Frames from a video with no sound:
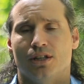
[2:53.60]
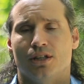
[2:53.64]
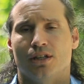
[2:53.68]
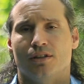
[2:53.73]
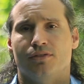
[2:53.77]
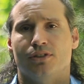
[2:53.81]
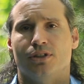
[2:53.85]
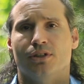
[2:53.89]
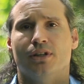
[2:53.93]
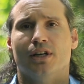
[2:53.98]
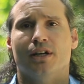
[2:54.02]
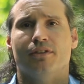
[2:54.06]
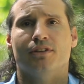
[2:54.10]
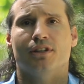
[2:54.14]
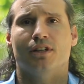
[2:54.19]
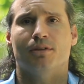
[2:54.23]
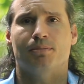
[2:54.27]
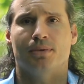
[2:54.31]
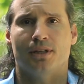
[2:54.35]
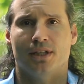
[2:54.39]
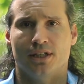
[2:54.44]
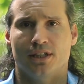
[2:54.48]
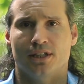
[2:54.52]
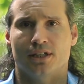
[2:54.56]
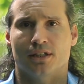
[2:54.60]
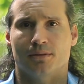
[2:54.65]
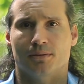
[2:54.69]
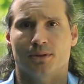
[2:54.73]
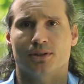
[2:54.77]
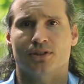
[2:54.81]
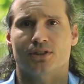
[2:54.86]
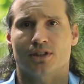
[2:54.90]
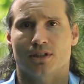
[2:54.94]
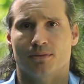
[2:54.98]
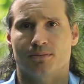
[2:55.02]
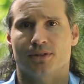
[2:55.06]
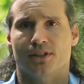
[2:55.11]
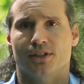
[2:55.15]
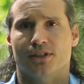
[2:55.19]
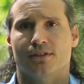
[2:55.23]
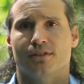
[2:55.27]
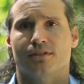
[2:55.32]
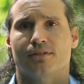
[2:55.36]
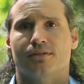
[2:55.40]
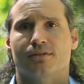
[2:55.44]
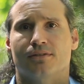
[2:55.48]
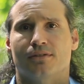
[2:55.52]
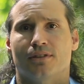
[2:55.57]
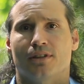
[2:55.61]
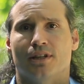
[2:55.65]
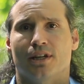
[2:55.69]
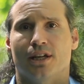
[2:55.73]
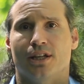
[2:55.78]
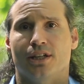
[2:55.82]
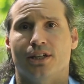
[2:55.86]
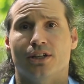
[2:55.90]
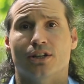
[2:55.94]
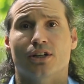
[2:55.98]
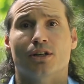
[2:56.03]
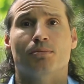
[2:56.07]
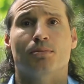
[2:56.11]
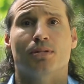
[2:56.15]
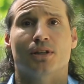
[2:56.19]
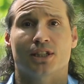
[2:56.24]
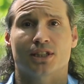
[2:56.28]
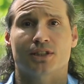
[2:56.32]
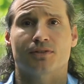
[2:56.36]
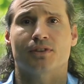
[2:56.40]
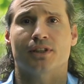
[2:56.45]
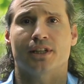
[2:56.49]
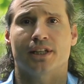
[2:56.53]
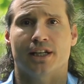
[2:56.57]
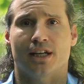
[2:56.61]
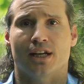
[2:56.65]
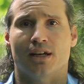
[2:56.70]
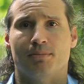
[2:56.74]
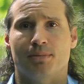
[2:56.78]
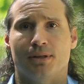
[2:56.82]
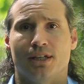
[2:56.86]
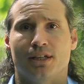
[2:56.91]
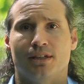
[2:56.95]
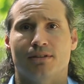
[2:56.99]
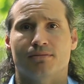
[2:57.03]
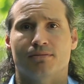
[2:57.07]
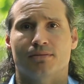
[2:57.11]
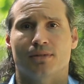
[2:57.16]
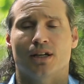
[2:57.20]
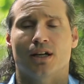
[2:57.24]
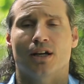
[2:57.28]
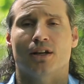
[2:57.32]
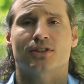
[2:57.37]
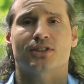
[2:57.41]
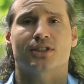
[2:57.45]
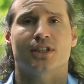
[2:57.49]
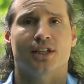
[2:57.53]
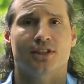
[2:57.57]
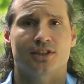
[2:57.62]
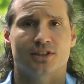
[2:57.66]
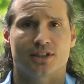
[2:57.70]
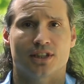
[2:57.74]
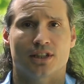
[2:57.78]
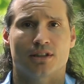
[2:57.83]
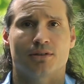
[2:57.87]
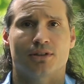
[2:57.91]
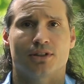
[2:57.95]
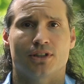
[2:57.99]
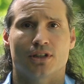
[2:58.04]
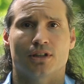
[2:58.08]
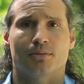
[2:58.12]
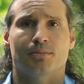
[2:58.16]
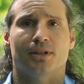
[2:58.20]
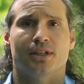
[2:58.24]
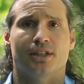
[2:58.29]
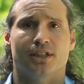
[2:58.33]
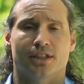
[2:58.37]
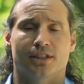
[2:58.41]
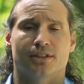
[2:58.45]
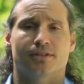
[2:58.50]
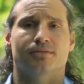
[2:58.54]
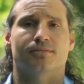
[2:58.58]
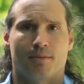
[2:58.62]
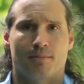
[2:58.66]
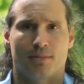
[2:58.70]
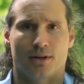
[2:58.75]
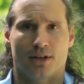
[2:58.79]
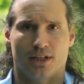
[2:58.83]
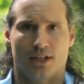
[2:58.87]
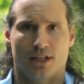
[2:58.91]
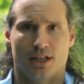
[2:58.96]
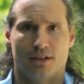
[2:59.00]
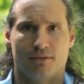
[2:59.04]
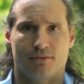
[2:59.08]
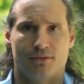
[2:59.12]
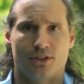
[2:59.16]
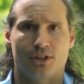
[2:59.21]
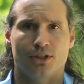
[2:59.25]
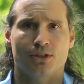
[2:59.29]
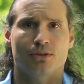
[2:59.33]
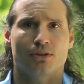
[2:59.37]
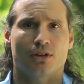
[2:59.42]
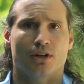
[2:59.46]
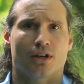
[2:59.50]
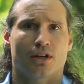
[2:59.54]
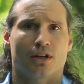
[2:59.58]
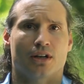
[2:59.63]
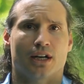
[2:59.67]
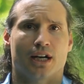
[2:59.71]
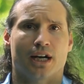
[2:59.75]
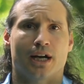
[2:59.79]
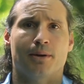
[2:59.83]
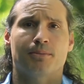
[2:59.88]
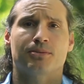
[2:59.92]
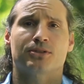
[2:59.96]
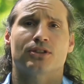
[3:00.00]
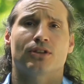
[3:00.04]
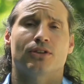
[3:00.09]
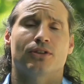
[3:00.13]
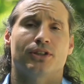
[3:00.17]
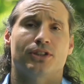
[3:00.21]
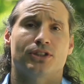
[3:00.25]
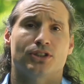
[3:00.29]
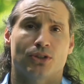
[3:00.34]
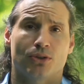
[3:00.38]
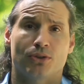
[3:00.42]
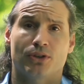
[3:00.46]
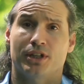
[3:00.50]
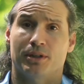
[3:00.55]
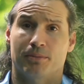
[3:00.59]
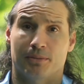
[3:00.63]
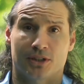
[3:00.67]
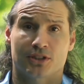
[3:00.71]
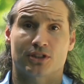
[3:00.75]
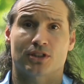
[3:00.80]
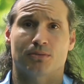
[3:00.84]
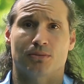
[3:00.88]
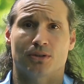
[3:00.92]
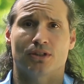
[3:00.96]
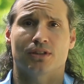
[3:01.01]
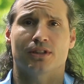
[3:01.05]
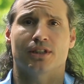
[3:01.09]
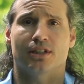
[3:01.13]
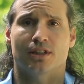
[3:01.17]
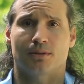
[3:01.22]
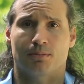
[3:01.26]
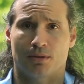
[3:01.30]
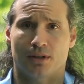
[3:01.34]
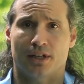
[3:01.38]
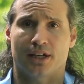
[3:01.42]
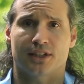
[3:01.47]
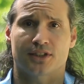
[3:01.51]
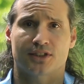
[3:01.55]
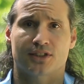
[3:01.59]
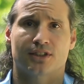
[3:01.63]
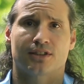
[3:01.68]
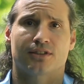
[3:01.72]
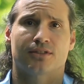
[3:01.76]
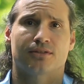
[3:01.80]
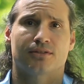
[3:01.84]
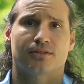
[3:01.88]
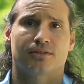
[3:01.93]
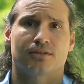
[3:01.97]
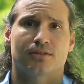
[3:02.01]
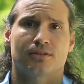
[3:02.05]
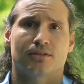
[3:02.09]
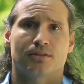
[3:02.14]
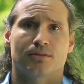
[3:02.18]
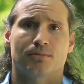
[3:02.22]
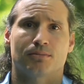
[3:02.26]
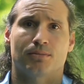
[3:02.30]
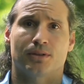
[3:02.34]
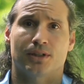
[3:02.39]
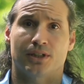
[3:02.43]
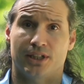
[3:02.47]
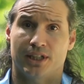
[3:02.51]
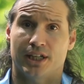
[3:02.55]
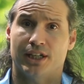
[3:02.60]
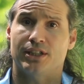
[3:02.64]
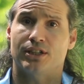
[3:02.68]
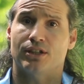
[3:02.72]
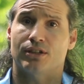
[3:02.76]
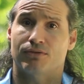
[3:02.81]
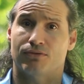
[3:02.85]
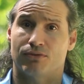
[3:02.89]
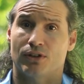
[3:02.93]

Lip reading: If you have an opinion about something and you're blissfully happy, I'll say stick with your opinion. But if you are absolutely totally miserable and depressed, but yet you're